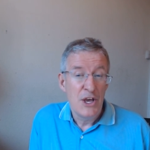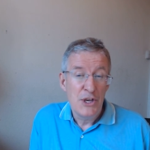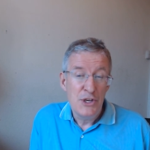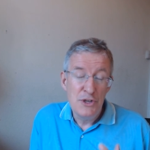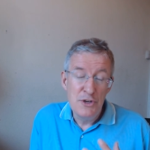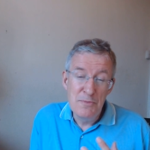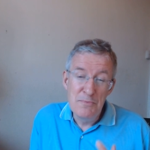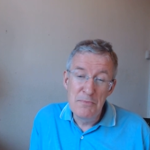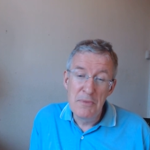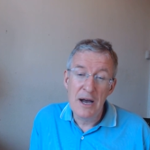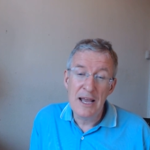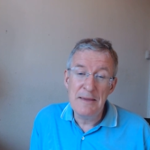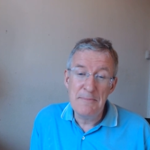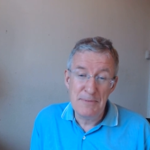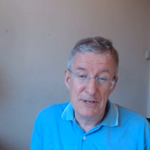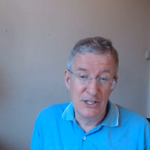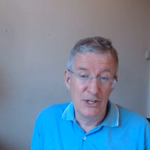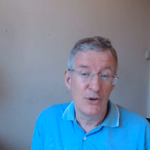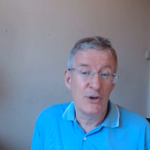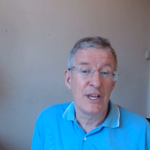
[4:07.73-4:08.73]
you might
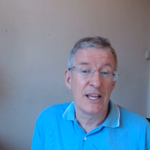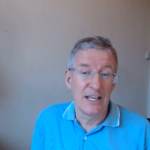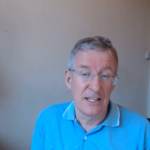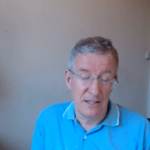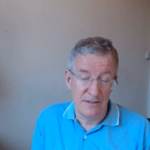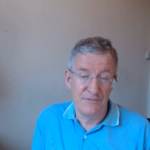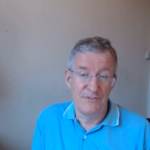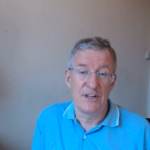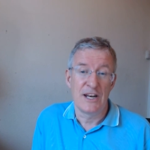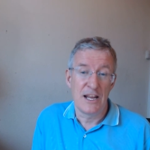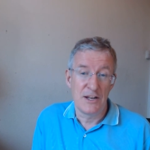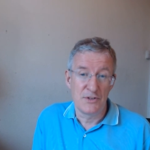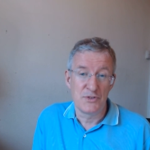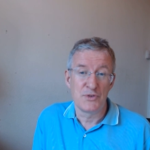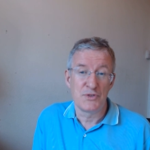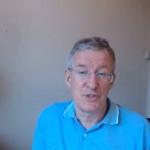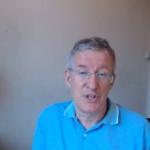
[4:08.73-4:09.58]
be looking at the financial